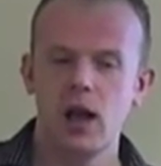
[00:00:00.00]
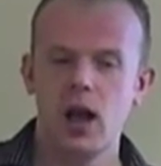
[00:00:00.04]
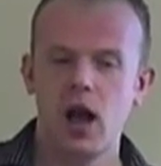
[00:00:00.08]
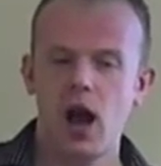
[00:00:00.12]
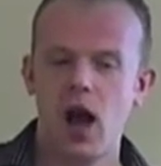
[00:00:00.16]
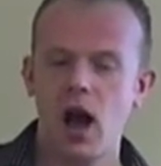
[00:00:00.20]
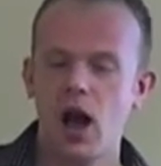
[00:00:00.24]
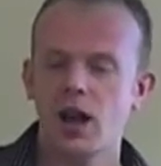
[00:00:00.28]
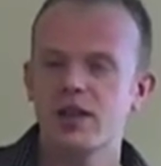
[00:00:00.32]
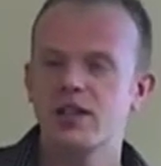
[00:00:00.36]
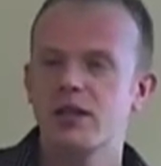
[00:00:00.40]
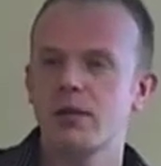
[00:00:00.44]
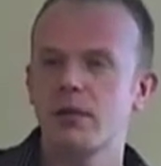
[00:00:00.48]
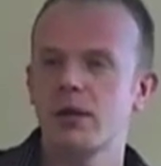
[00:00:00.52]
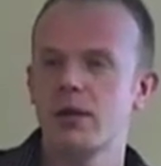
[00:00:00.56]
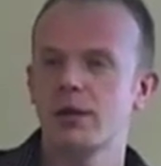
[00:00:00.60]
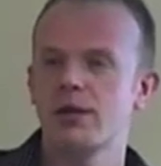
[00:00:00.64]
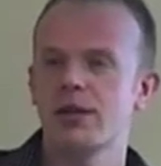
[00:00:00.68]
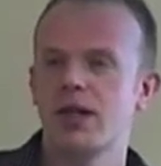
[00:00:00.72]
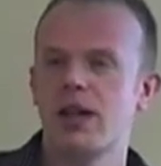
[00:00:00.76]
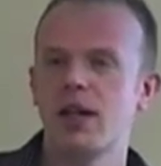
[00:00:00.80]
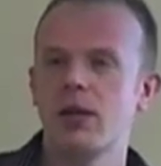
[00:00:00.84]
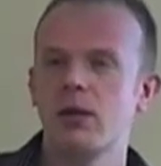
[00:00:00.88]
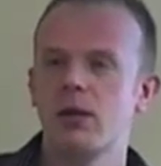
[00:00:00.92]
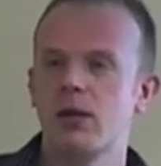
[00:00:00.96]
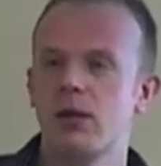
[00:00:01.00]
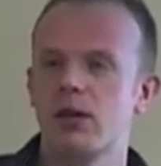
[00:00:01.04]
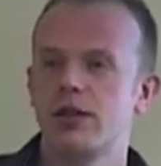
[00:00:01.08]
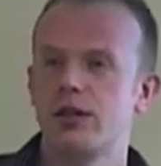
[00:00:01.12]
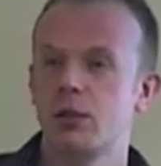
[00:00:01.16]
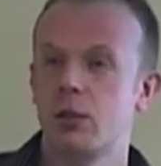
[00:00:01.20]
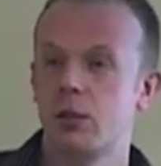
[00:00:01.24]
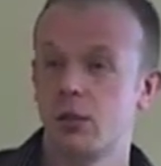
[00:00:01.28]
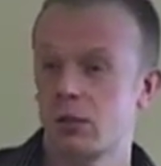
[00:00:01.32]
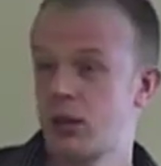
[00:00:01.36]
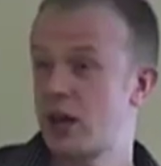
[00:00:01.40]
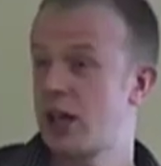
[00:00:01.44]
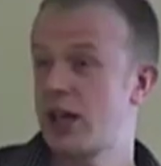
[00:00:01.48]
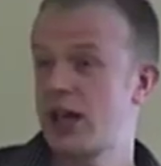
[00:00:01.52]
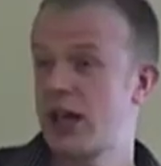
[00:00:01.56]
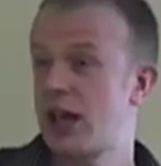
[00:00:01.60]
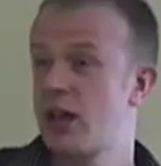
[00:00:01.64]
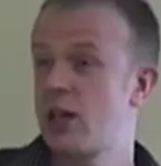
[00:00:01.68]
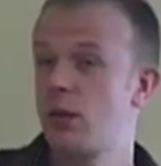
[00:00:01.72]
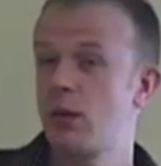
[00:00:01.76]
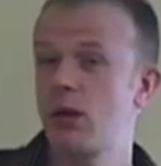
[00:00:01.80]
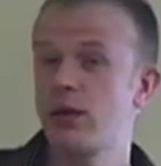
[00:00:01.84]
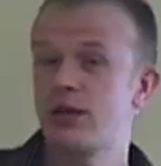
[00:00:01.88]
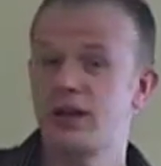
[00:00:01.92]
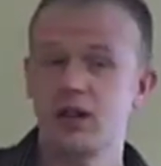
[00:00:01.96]
Are some of those
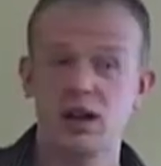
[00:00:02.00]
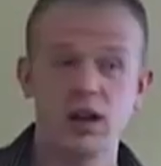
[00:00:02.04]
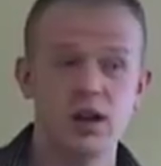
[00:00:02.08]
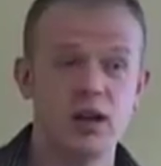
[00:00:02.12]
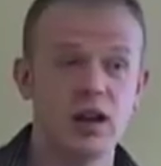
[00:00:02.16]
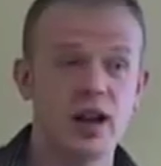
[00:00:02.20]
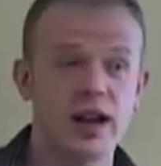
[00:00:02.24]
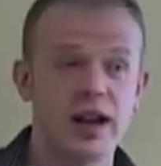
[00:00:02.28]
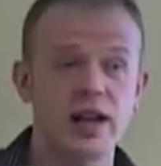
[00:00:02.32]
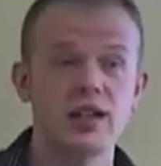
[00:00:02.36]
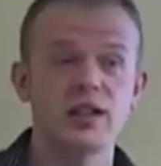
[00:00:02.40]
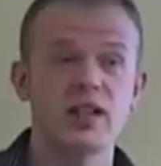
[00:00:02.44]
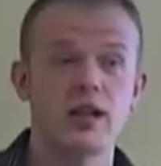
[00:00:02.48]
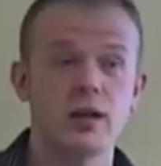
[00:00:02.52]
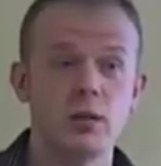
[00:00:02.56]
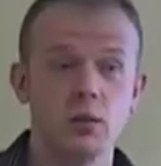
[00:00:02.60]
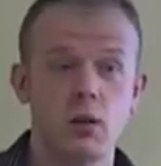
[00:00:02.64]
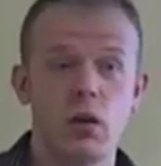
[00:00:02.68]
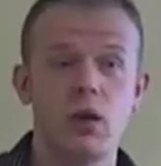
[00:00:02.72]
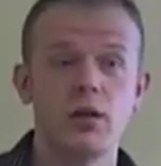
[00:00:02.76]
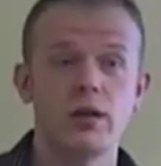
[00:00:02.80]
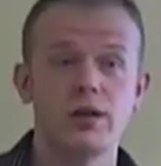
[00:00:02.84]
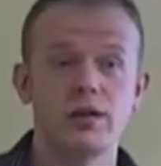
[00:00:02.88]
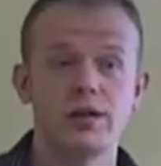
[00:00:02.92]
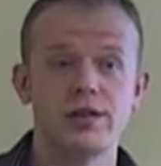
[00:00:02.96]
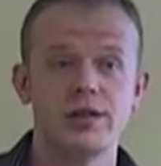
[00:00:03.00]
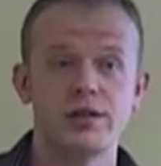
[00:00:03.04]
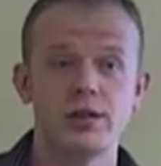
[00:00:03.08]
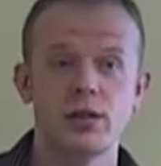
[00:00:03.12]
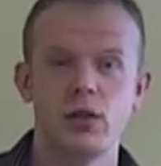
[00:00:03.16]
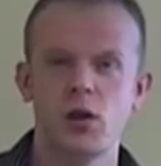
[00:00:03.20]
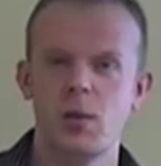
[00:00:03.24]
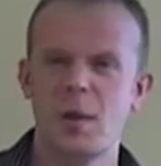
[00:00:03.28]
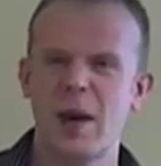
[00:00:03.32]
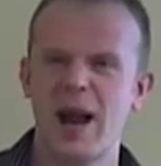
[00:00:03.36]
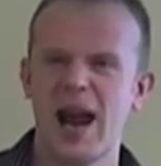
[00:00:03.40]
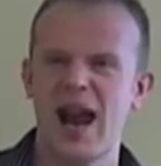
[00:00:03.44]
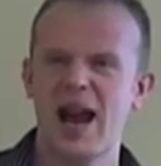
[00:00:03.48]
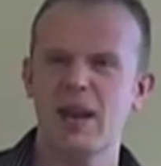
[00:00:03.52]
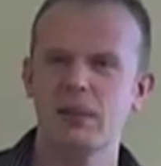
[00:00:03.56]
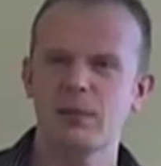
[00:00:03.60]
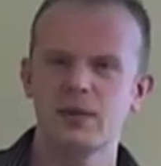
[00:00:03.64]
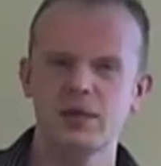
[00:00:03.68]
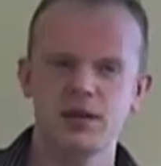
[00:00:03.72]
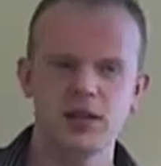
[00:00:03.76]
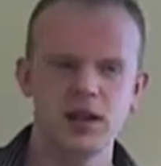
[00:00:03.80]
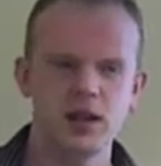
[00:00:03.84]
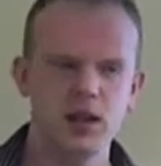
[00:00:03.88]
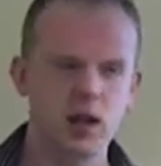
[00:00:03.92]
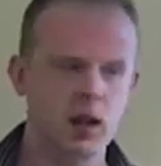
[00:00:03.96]
keywords that I actually want? Or
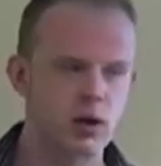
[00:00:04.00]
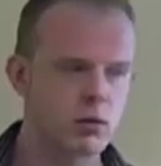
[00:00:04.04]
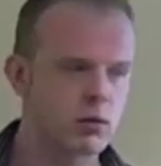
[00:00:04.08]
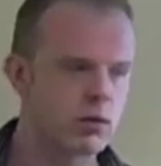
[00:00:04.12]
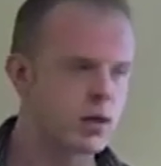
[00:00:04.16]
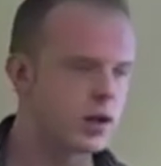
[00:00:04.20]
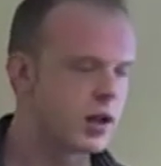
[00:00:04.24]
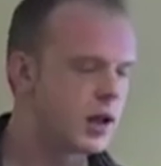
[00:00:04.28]
perhaps, you know,